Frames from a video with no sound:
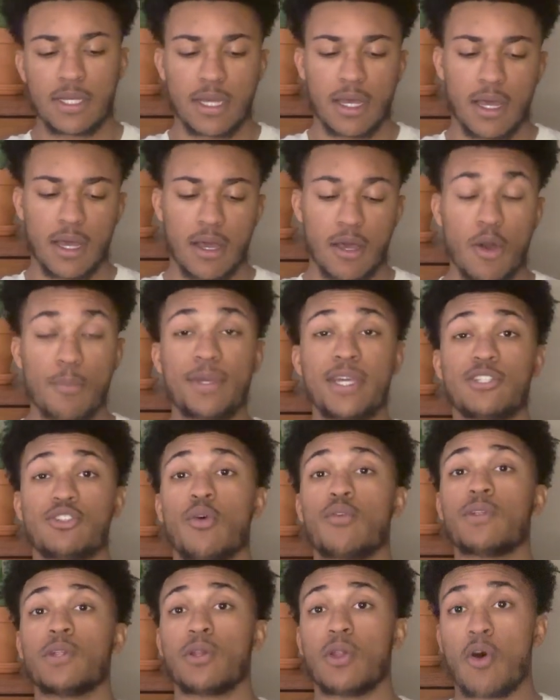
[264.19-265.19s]
Because
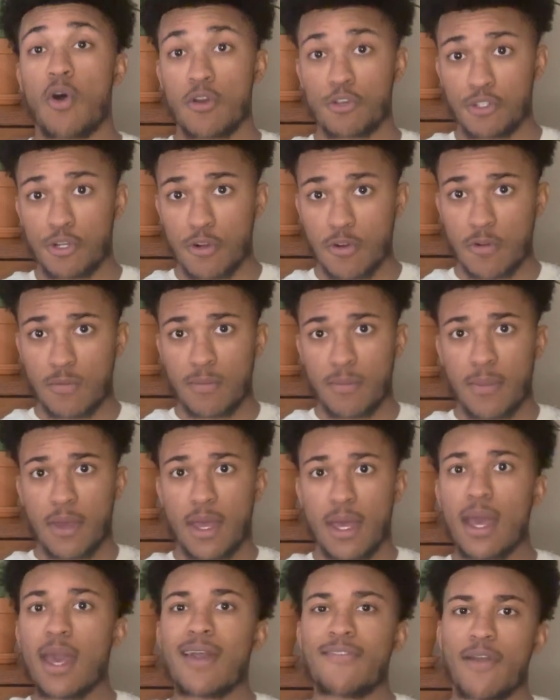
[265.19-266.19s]
over the long term,
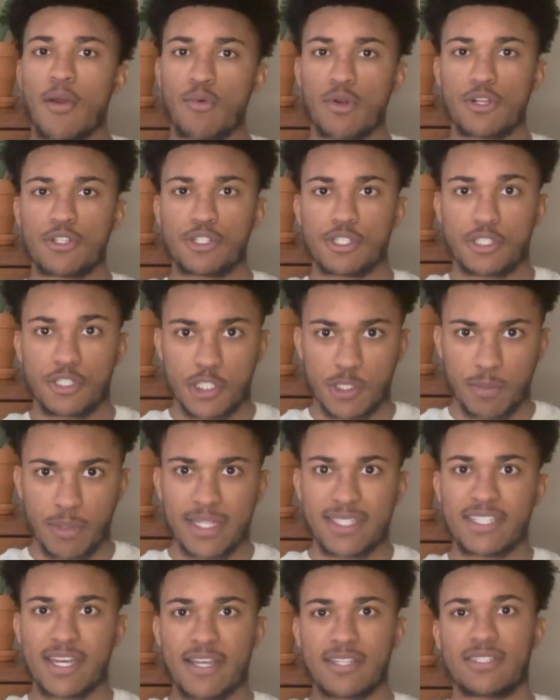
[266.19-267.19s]
if I were to just
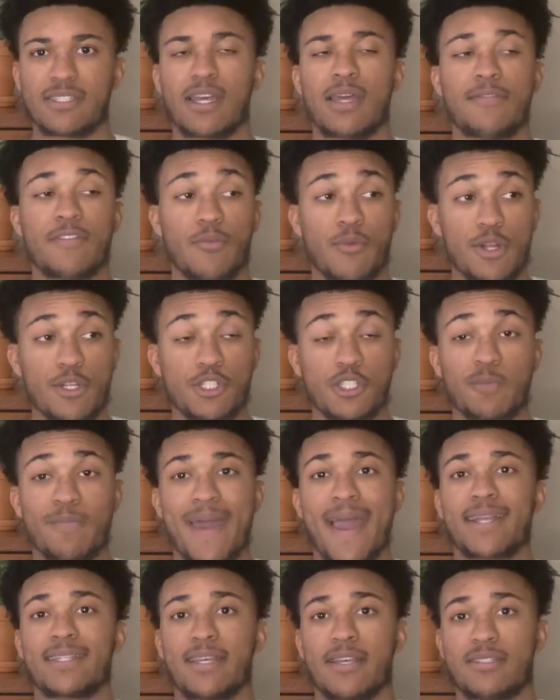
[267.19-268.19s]
split test, if I were to just
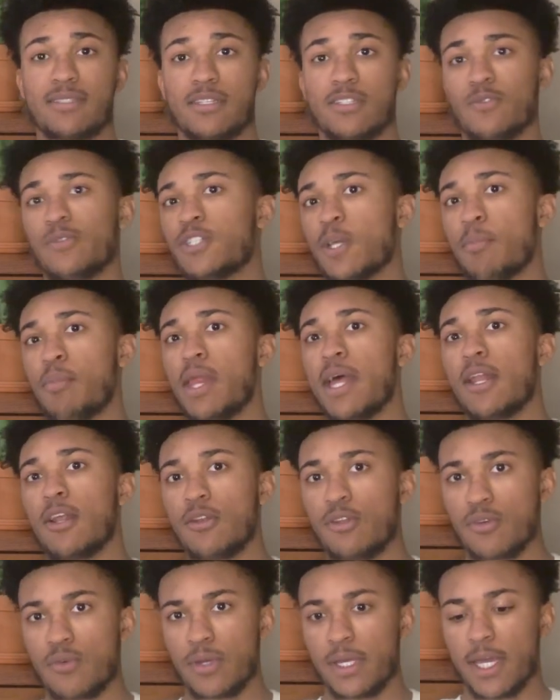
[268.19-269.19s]
back test this, which I plan on
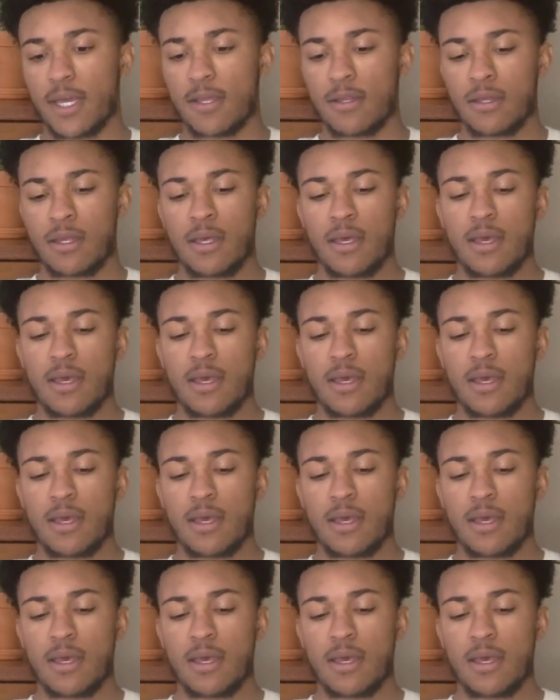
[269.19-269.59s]
doing it,